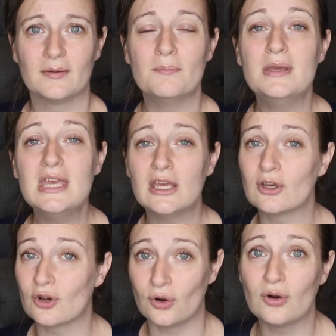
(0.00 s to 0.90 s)
Be
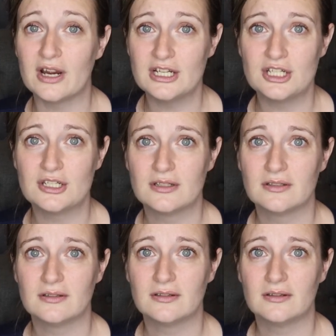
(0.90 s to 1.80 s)
encouraged.
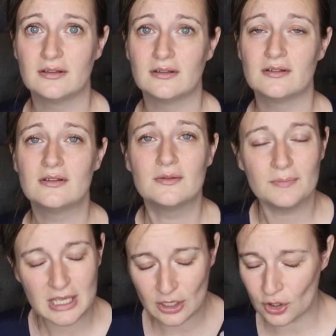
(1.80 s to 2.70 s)

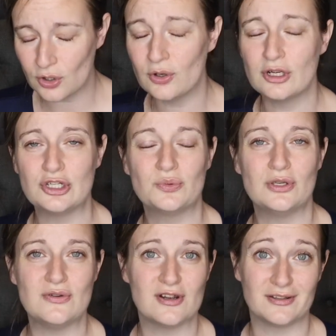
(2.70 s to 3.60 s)
Be encouraged when
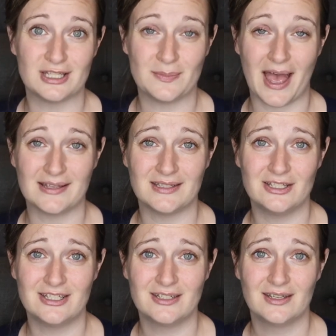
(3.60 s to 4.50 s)
you hear this
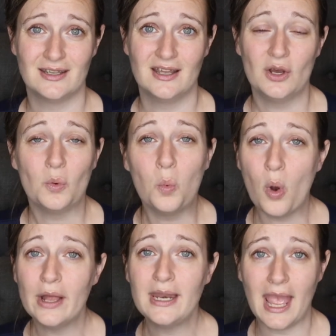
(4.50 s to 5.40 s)
passage.
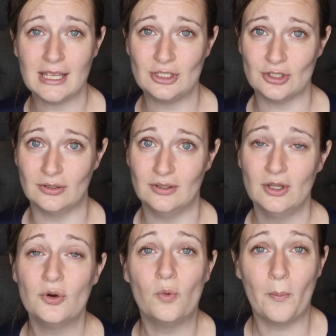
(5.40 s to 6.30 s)
One angel
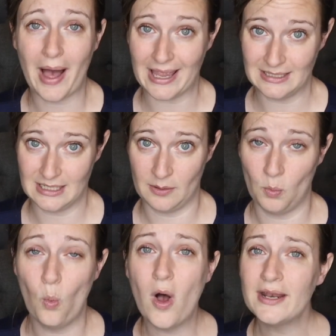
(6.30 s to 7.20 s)
will bind him.
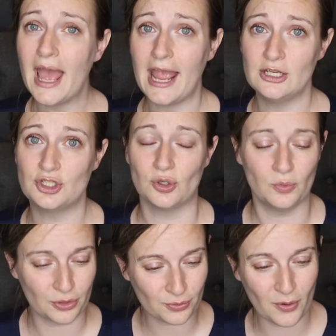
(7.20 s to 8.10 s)
One angel
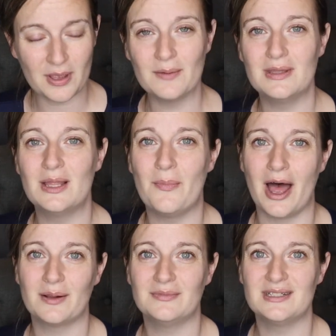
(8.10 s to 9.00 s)
will throw him in the
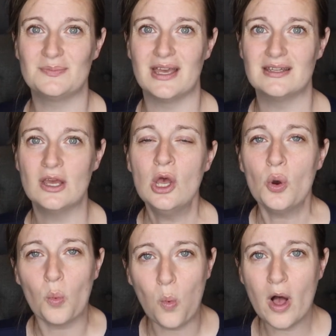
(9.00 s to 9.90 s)
bottomless pit.
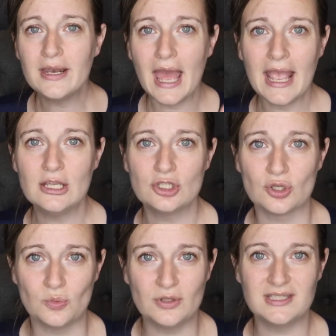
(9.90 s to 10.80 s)
One
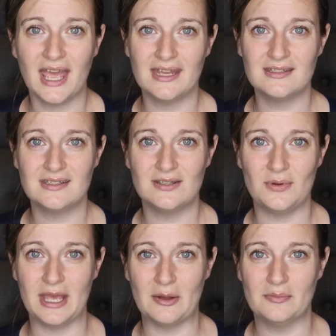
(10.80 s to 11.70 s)
angel will tend to
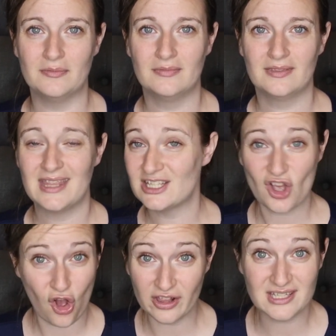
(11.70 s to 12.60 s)
him. That's
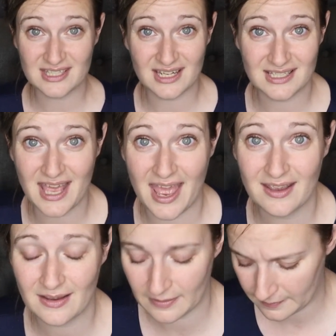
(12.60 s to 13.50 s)
all it's going to take.